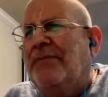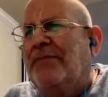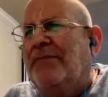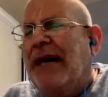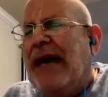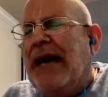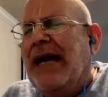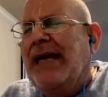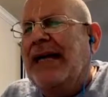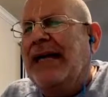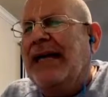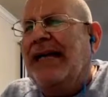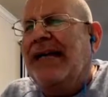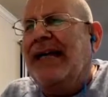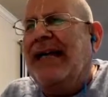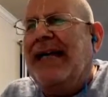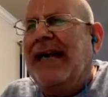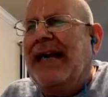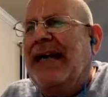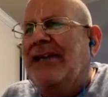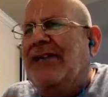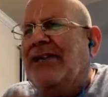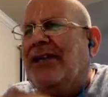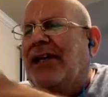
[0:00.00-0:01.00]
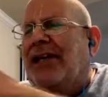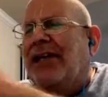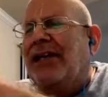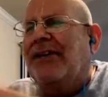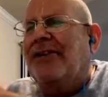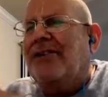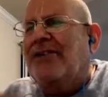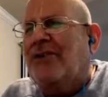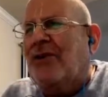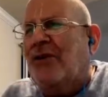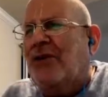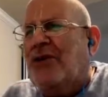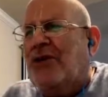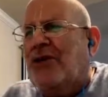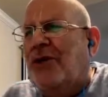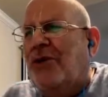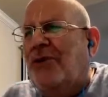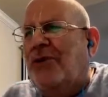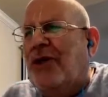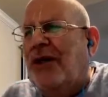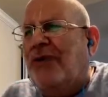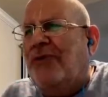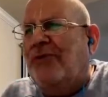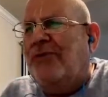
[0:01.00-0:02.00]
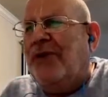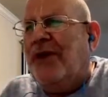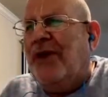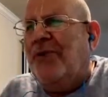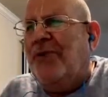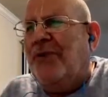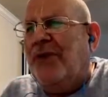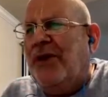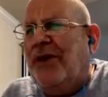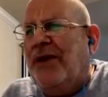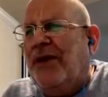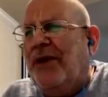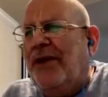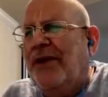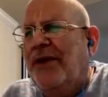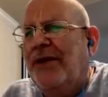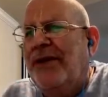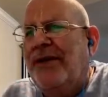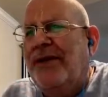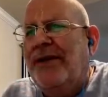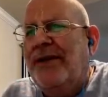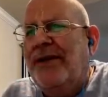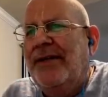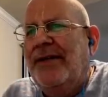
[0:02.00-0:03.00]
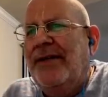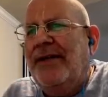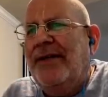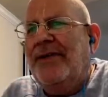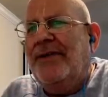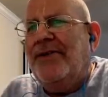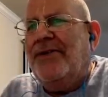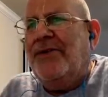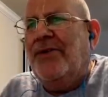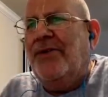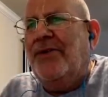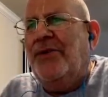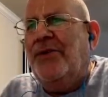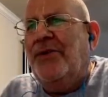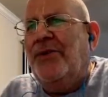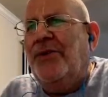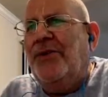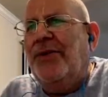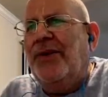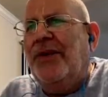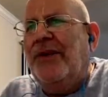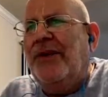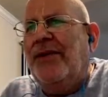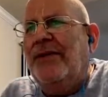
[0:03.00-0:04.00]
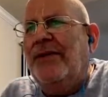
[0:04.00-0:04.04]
by engaging in social welfare work, to